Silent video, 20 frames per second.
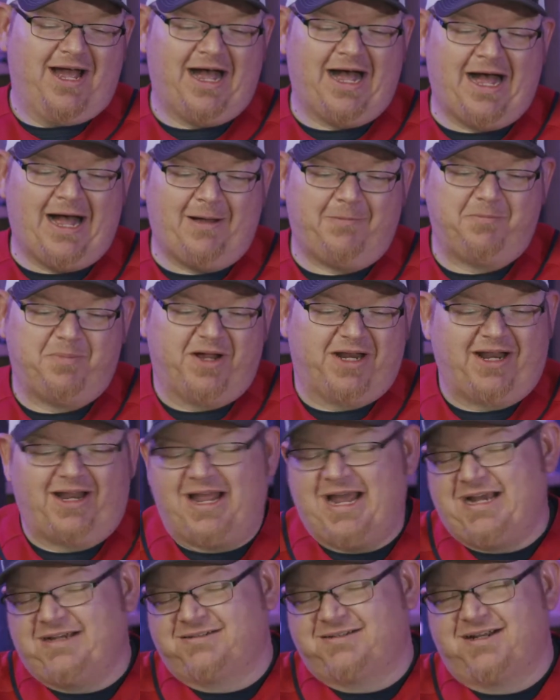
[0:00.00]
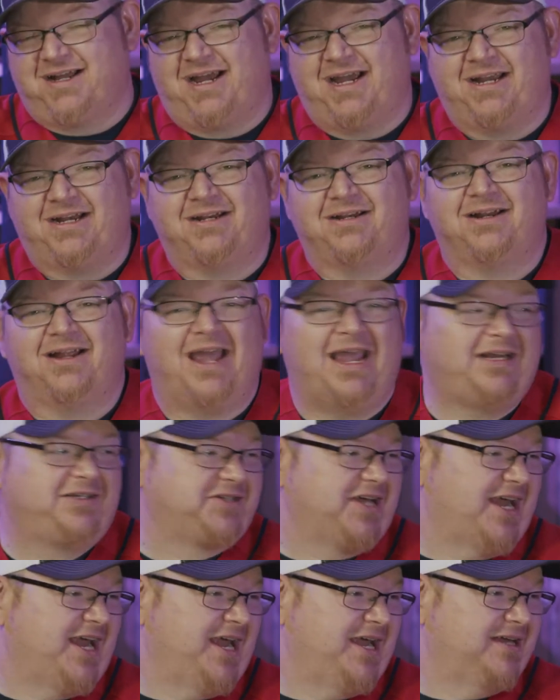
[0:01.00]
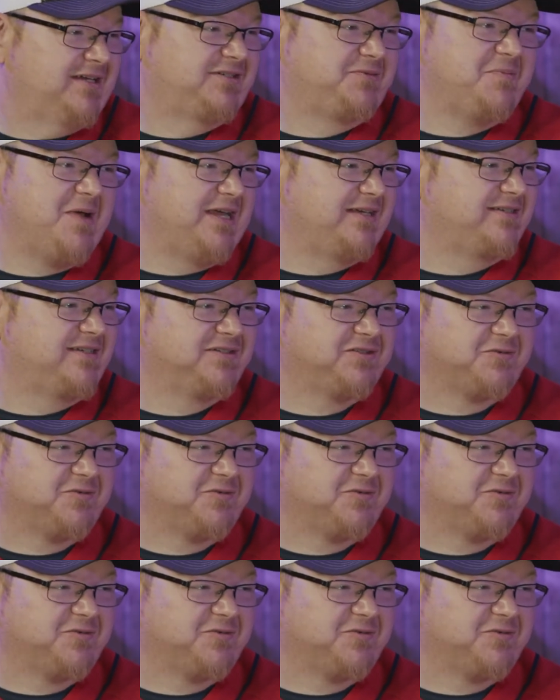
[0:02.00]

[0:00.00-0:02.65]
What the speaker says: But last night, A.J. Hinch makes his